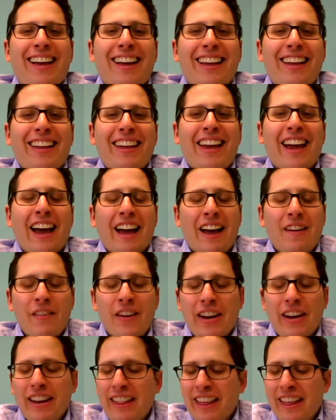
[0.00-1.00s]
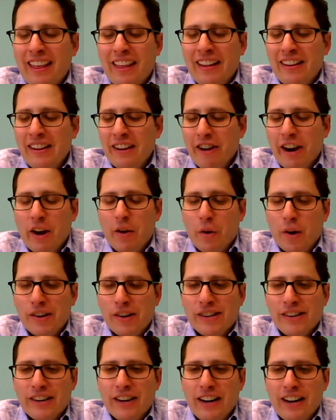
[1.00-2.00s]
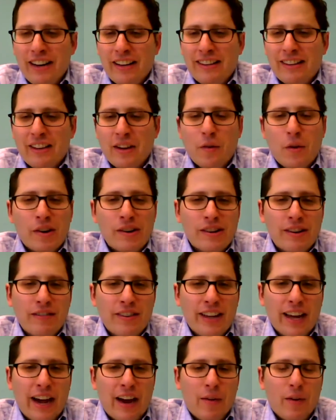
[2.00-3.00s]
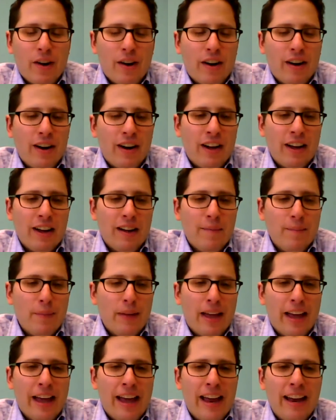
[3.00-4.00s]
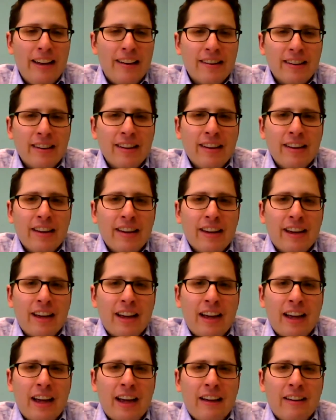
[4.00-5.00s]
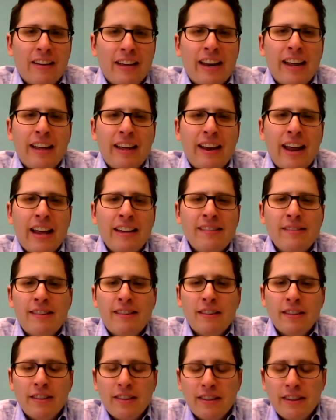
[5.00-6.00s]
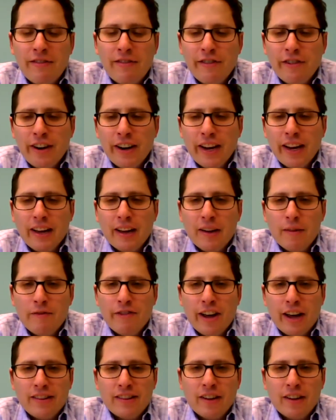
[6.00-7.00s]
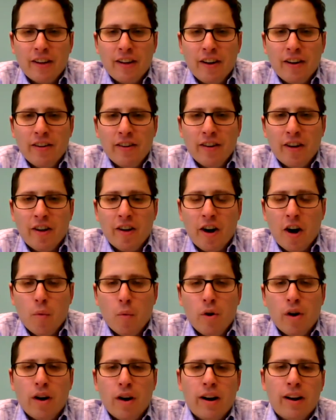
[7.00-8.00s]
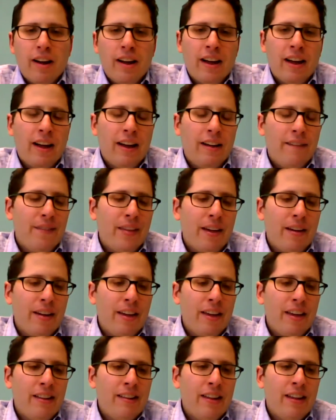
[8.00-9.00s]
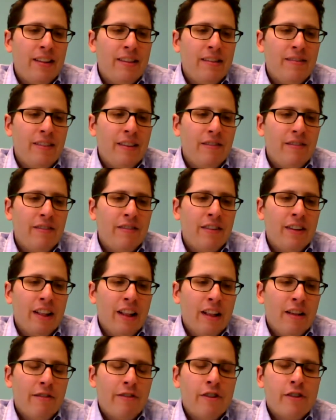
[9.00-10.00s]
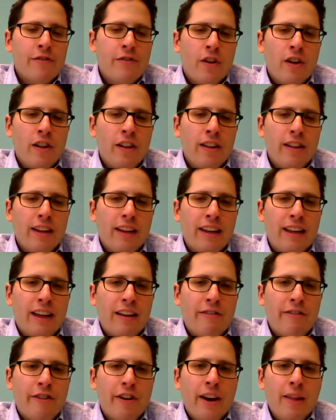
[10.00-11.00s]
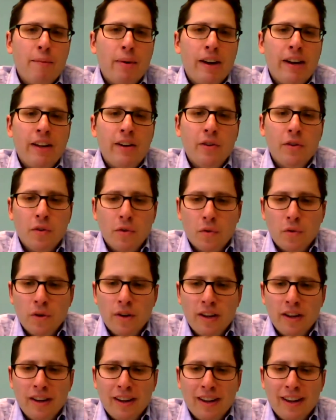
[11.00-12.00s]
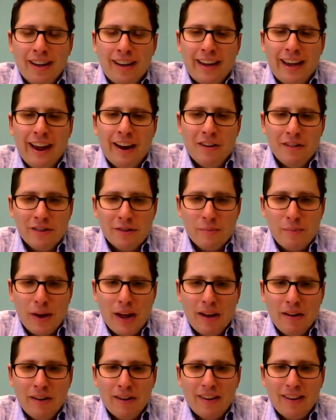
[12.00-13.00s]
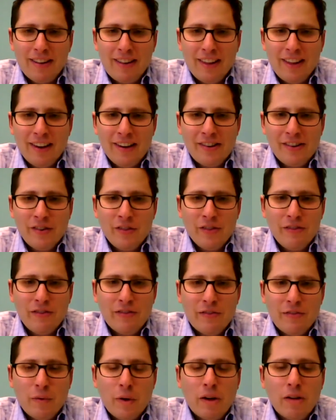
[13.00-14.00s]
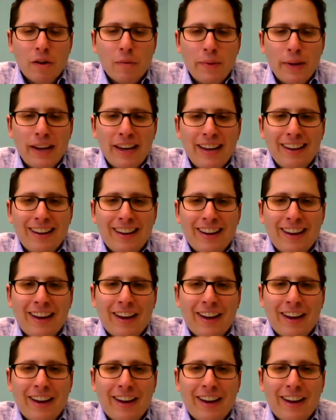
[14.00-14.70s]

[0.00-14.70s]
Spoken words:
Yeah, I mean, it's a great question. It's the question of the hour. And it has differing effects on our work. And first of all, for anybody who cares about the issue of welcoming,